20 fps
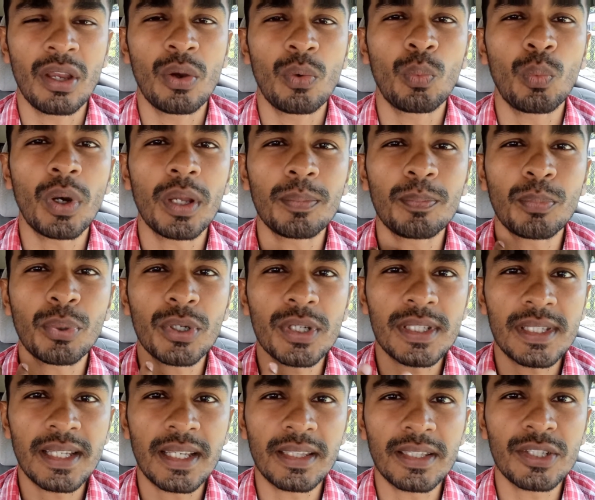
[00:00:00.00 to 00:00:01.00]
What
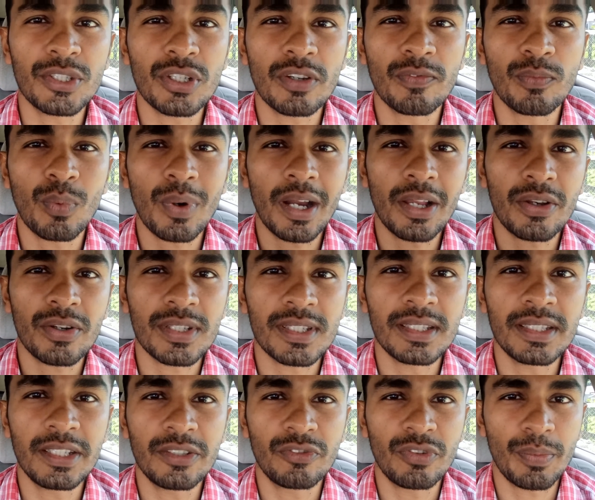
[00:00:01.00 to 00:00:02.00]
percentage of wires
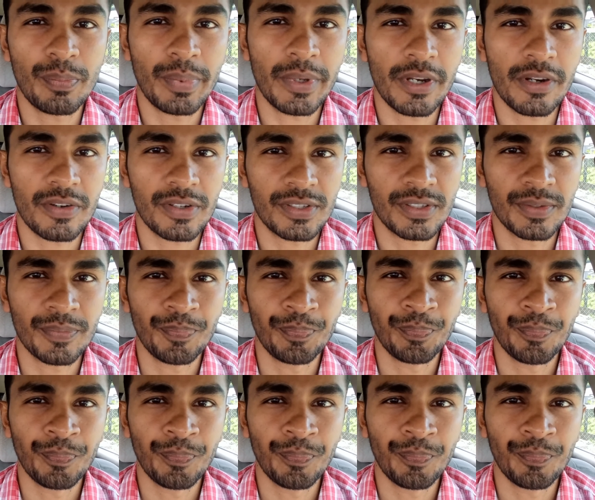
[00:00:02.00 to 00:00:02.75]
need repairs?